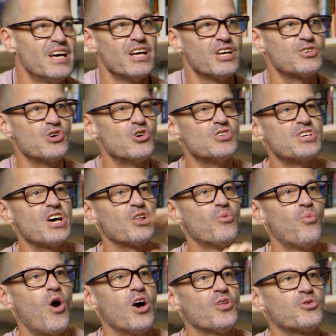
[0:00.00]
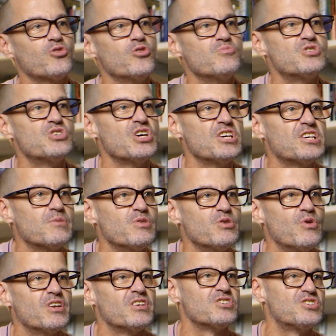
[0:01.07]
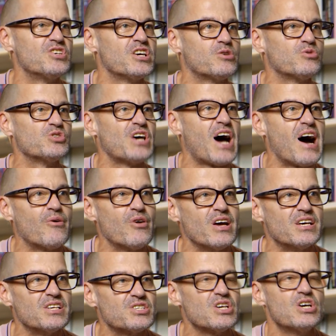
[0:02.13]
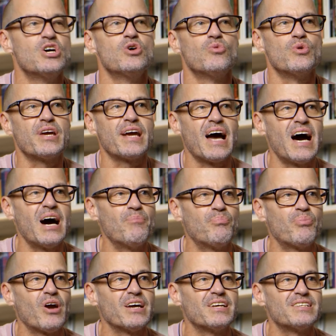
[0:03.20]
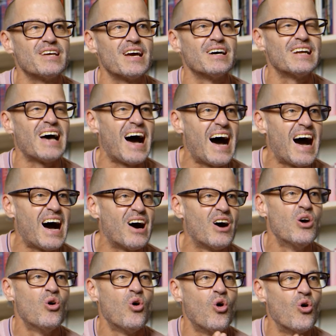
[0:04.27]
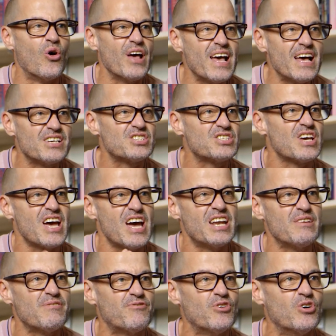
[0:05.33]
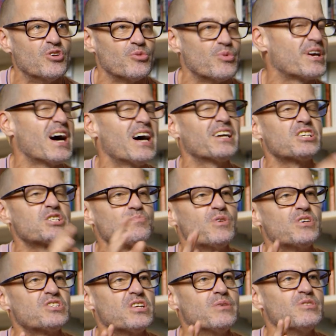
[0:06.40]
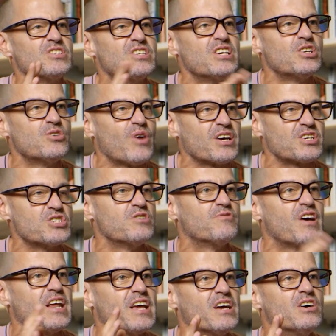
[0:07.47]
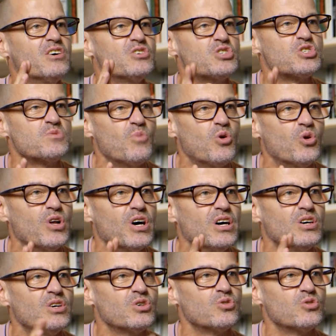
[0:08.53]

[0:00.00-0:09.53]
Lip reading: Now, it turns out that while the group G can be written as G equals RS, we can't break down R or S any further. We can't express them as the interaction of any smaller